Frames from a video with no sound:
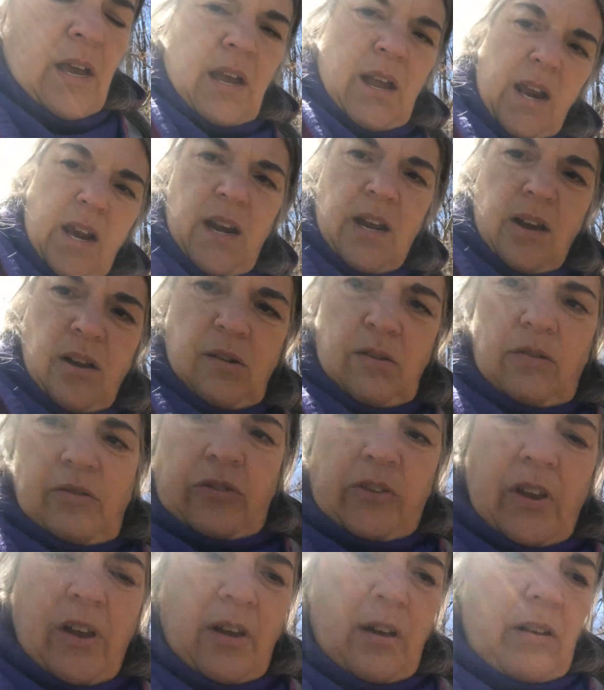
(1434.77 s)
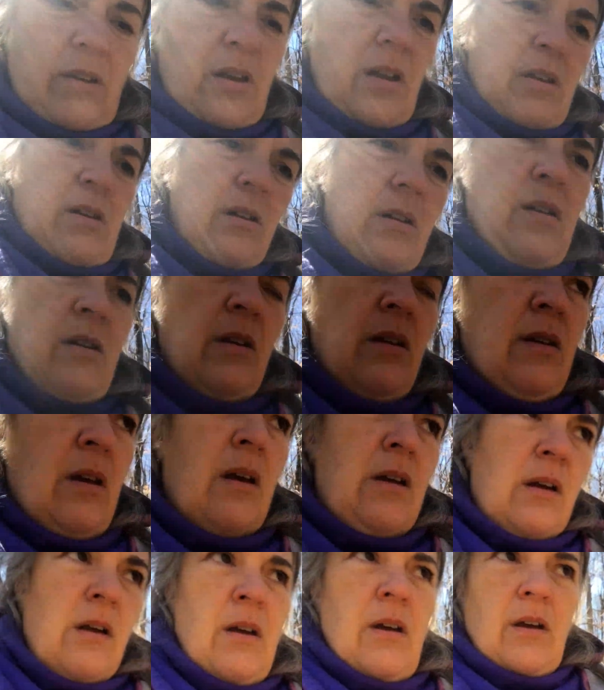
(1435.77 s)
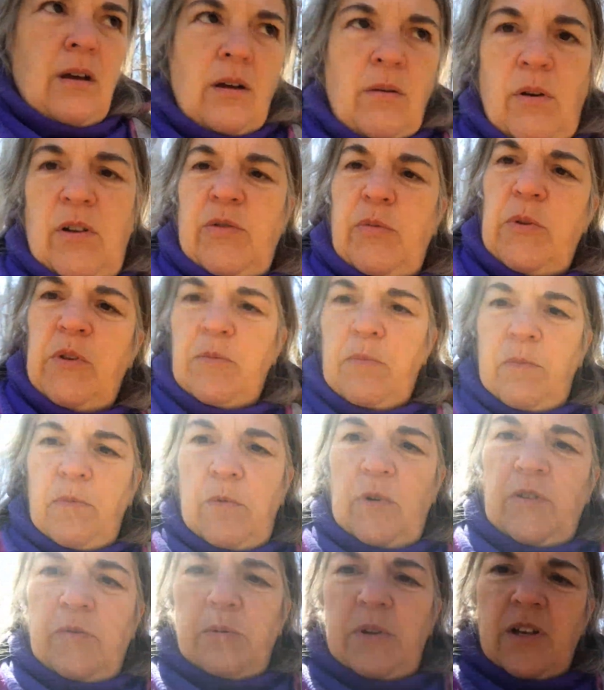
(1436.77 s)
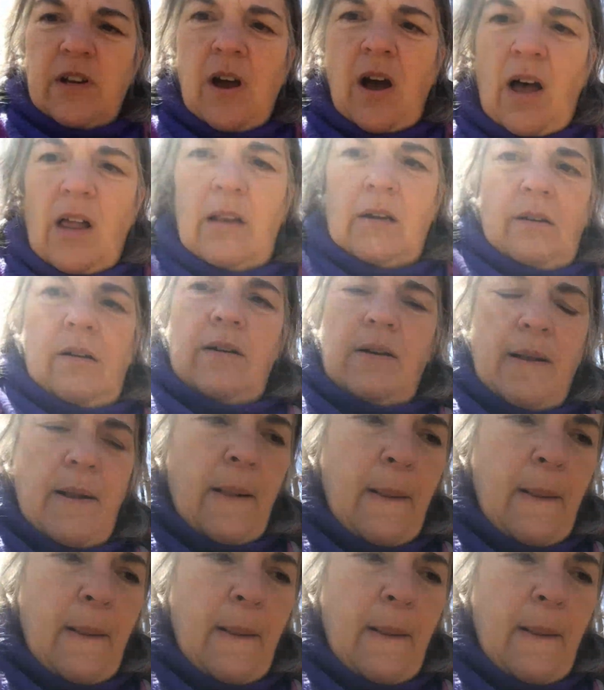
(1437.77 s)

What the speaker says: And he goes, what's with the collar?